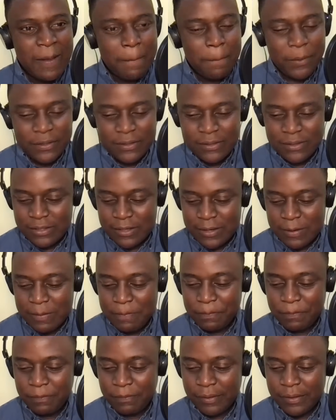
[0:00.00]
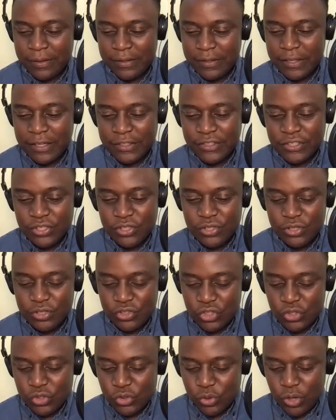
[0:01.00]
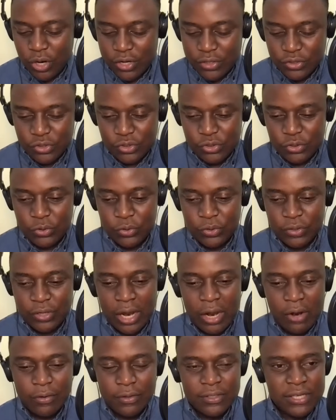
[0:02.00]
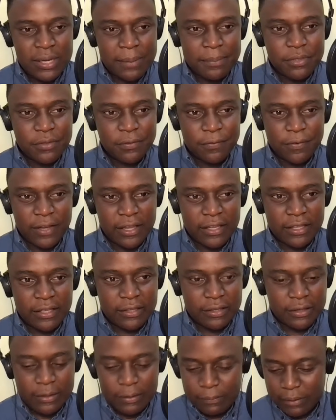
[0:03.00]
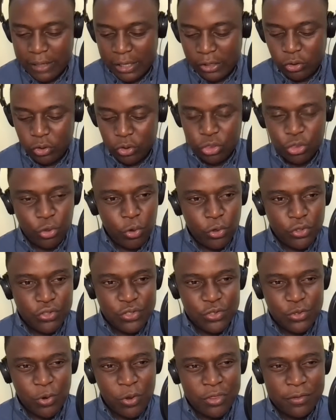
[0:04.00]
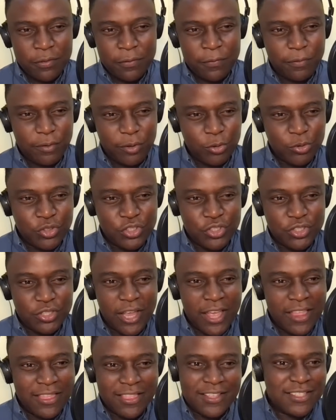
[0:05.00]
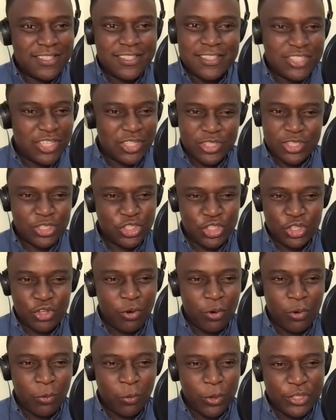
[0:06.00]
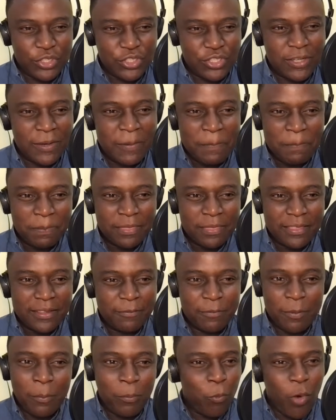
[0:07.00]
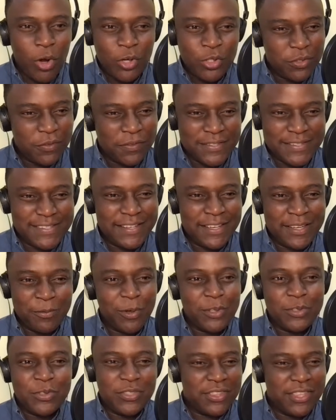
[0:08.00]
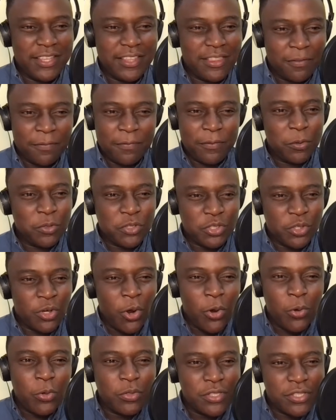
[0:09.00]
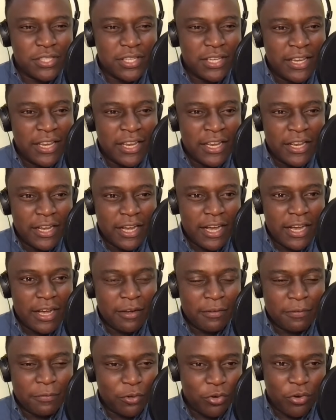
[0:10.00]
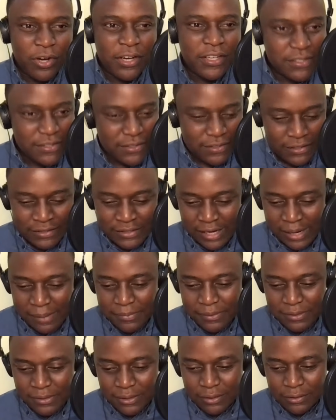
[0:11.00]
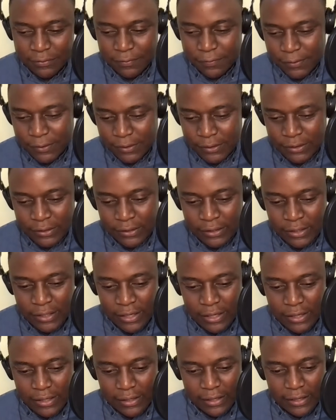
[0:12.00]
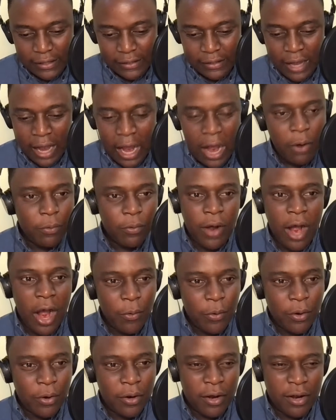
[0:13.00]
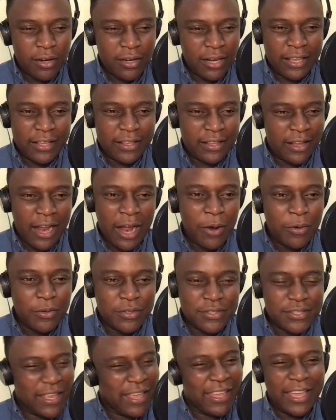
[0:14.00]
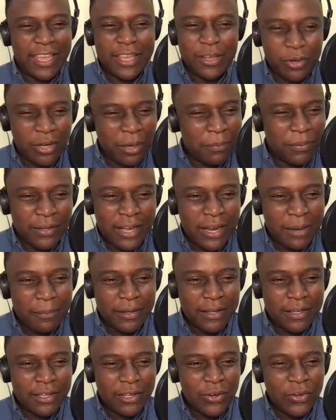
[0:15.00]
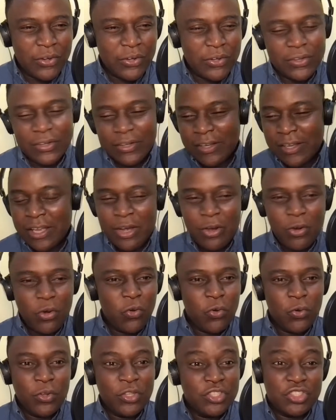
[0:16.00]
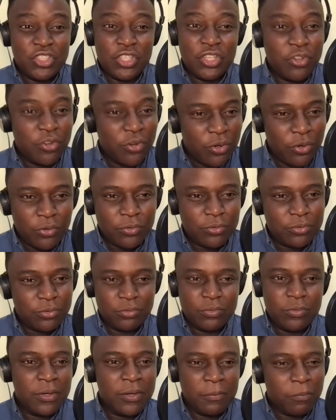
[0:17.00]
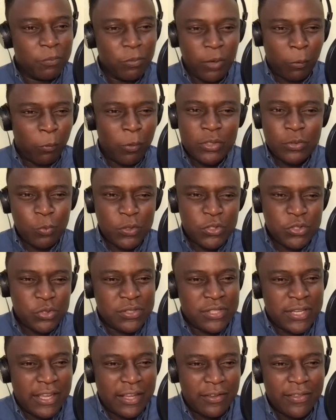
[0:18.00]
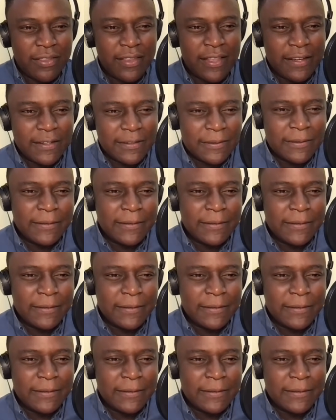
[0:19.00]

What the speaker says: But yeah, just to ask you now in terms of like your thoughts on the future, and this is just a general question from what you've seen. What do you think the future holds for us in terms of like like how's AI gonna be coming along, or in general, like what's your take on that?